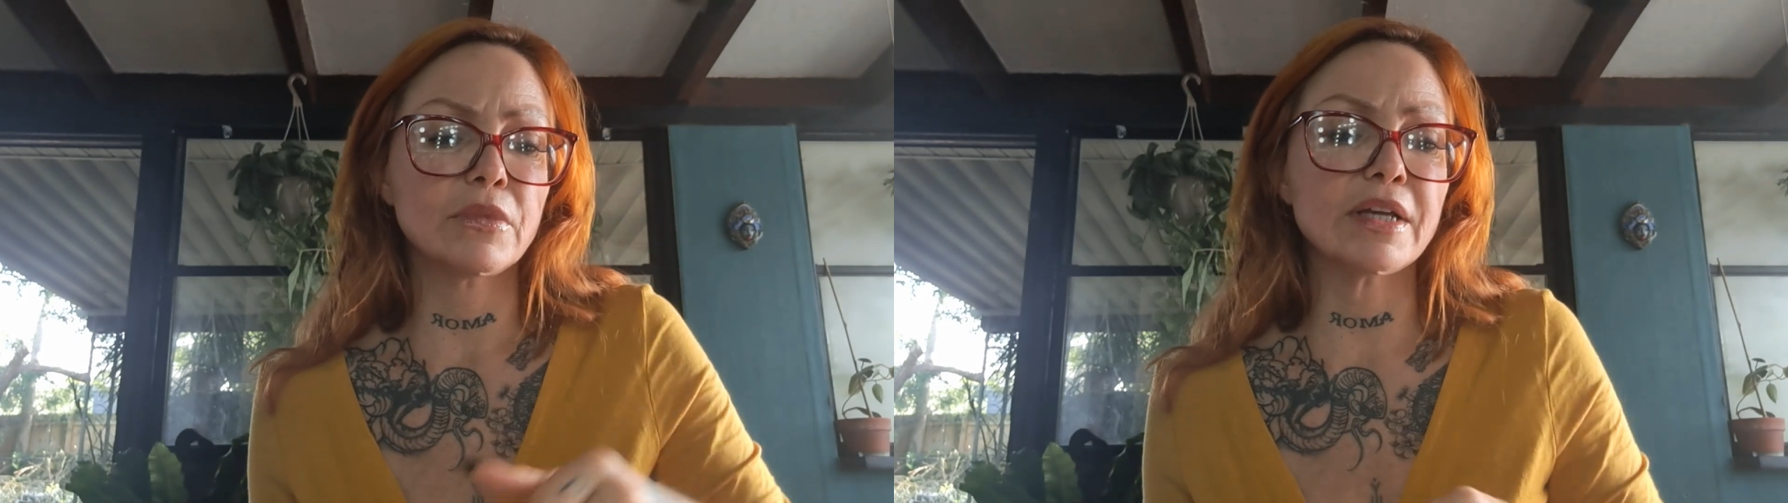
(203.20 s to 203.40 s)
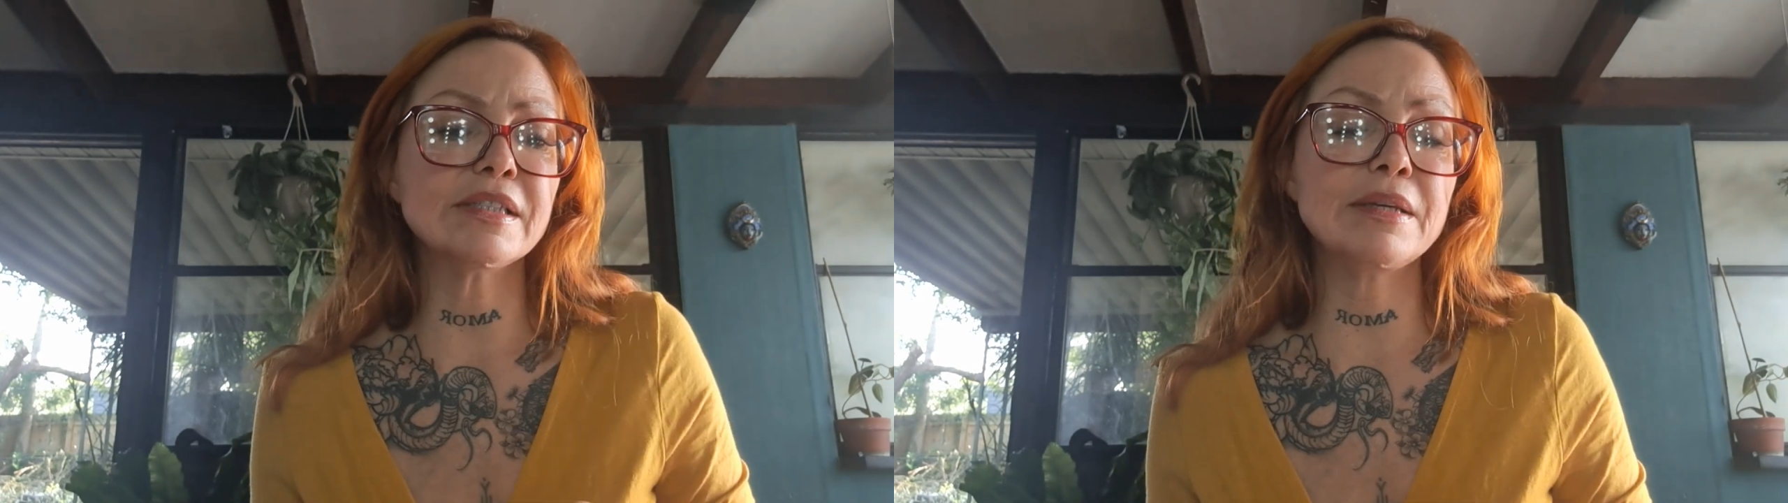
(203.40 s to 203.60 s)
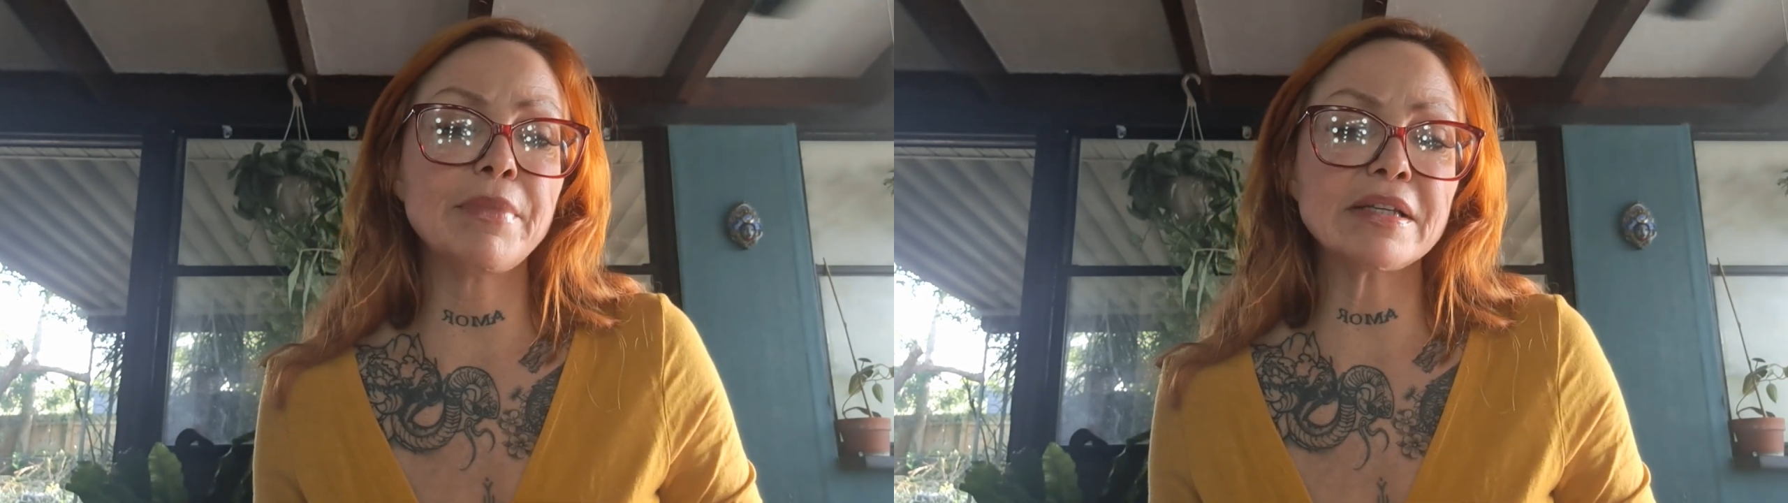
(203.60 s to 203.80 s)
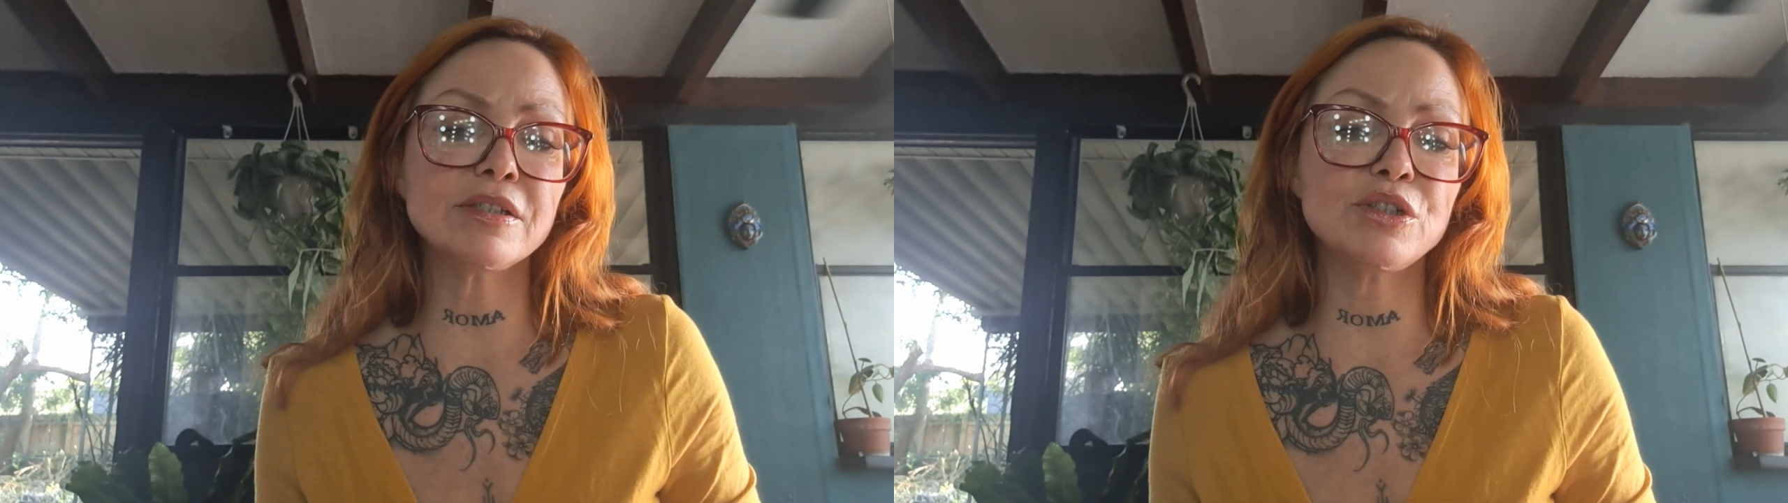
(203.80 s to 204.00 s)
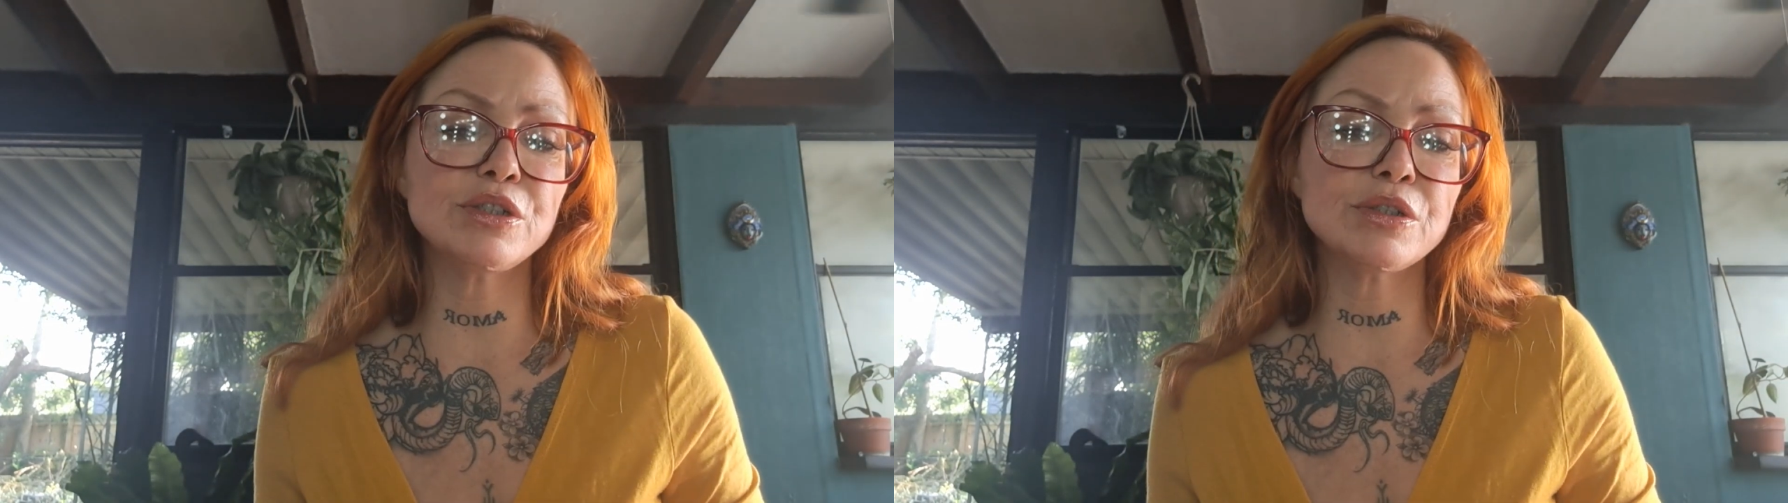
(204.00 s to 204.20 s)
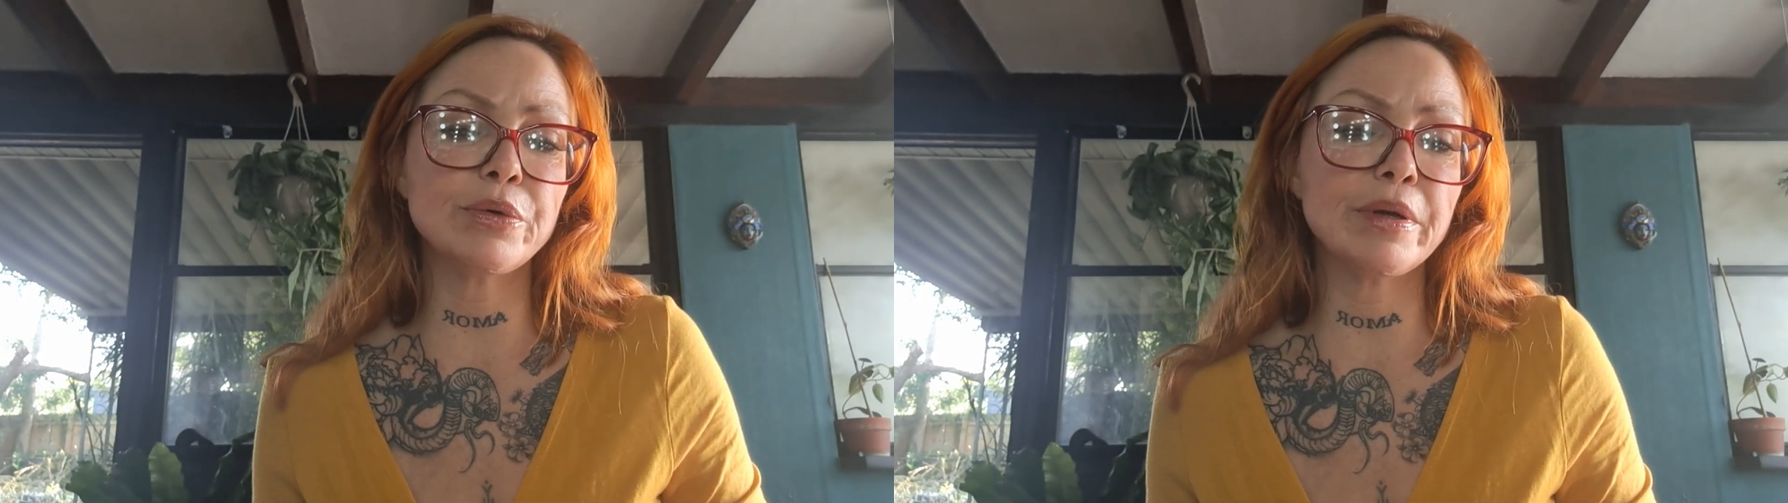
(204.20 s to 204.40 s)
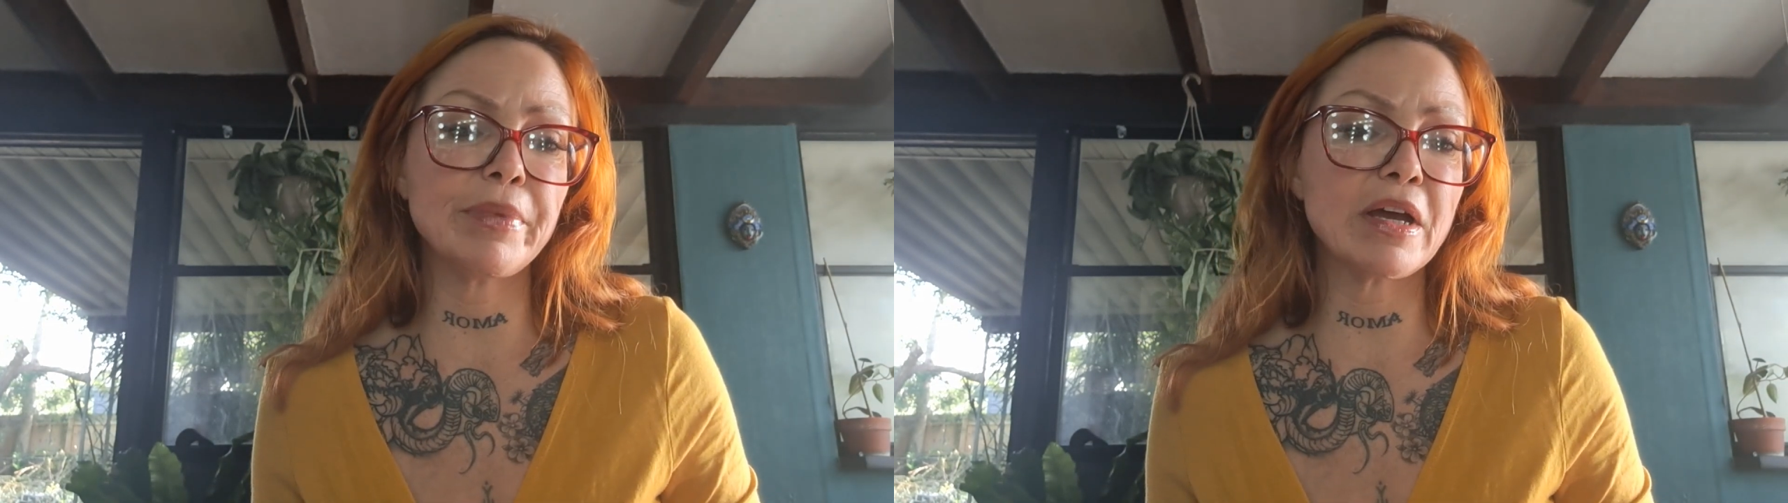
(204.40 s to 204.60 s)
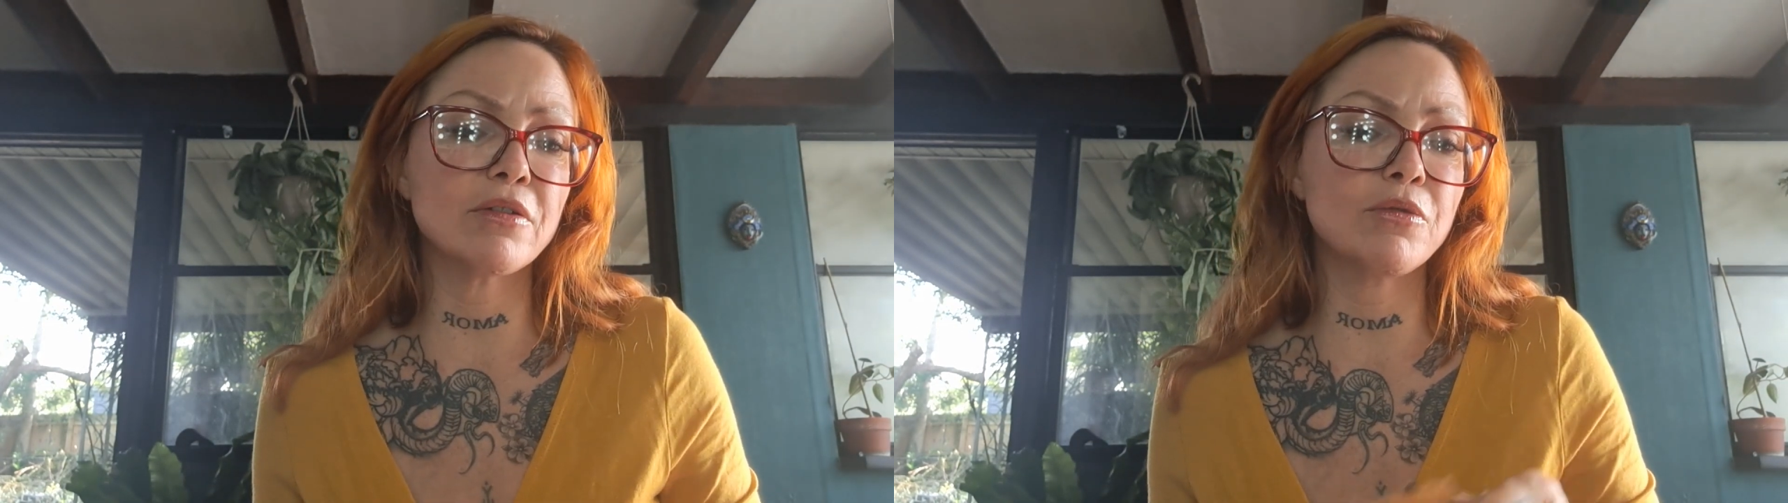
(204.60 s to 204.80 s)
I see messages going
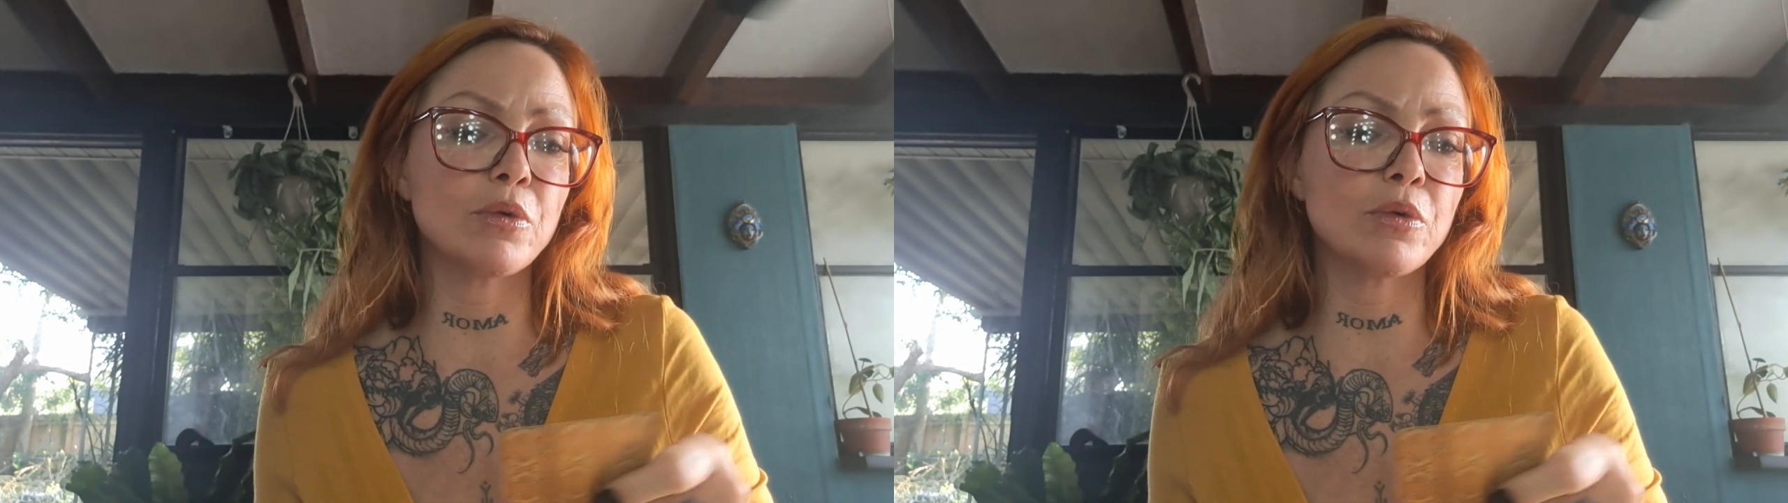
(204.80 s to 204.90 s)
back and